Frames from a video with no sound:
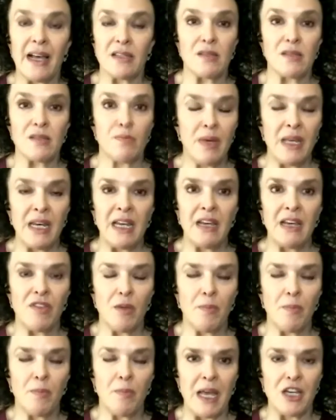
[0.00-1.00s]
many of the
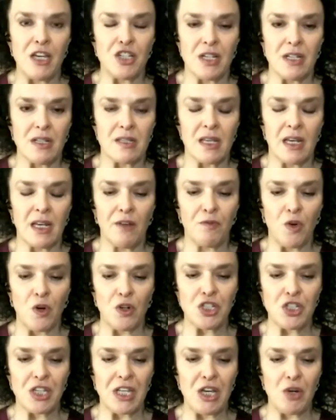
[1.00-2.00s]
patients. And
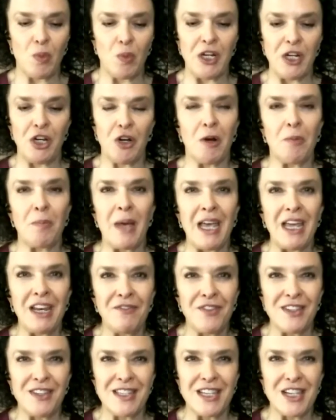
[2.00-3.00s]
unfortunately, when you're a pain
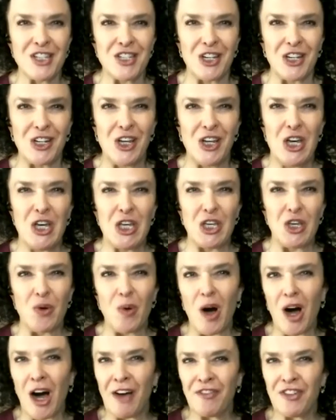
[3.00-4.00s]
physician, you
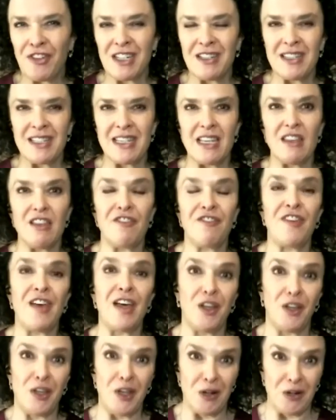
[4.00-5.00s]
often see the
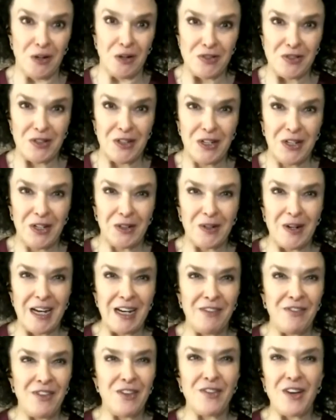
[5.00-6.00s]
failures, right?
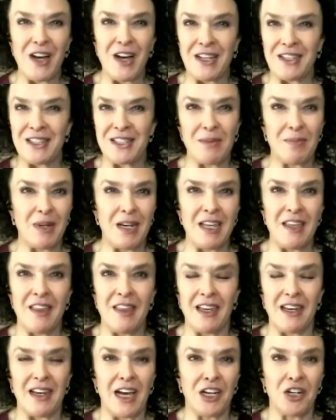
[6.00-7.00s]
If you've got somebody
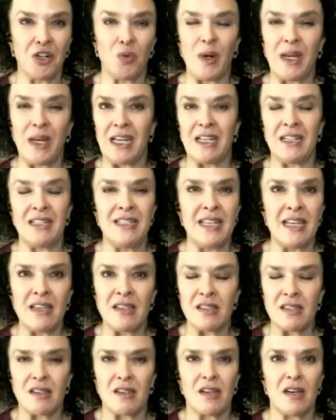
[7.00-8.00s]
that underwent a
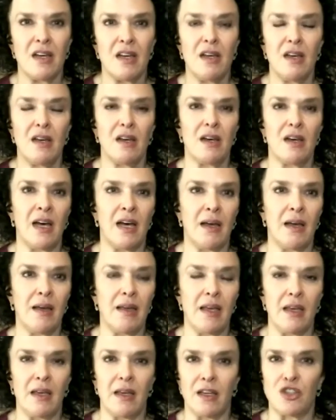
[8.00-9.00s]
disc
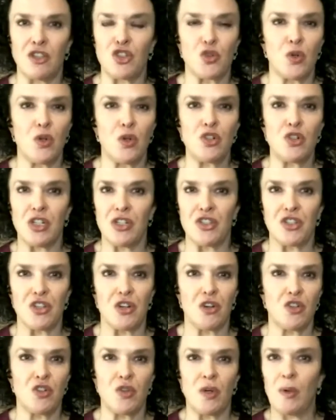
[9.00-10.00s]
extrusion
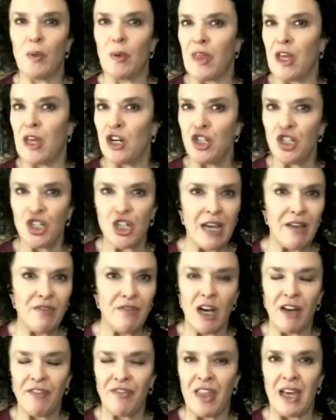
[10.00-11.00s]
surgery where they shaved
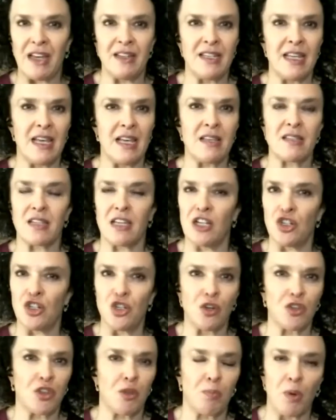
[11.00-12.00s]
off that disc and
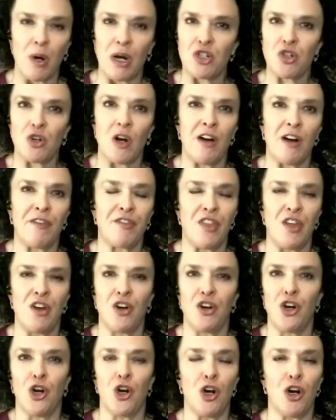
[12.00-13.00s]
took the pressure off their
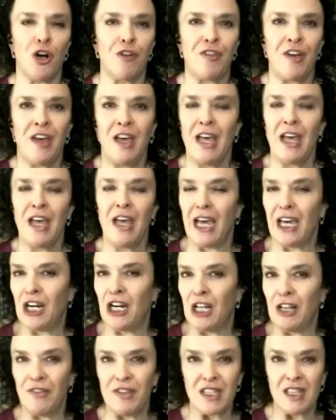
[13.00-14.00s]
nerve, and all
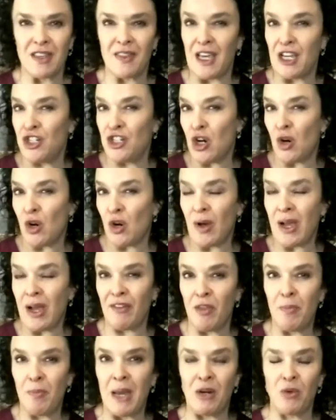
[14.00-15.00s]
of a sudden they don't have the
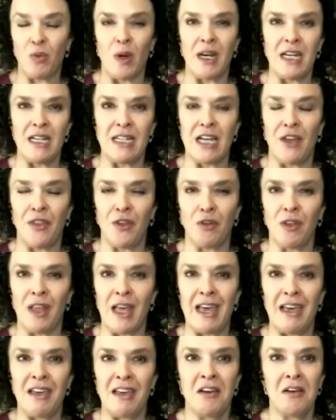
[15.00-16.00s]
pain running down their
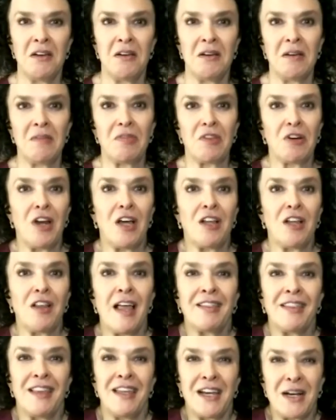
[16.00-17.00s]
leg, they're not
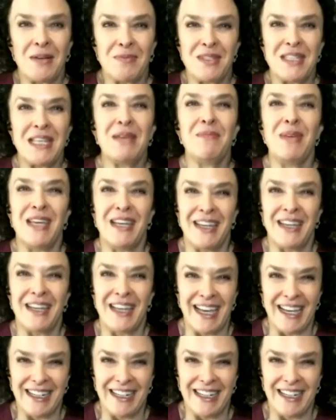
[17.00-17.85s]
likely to come see me again,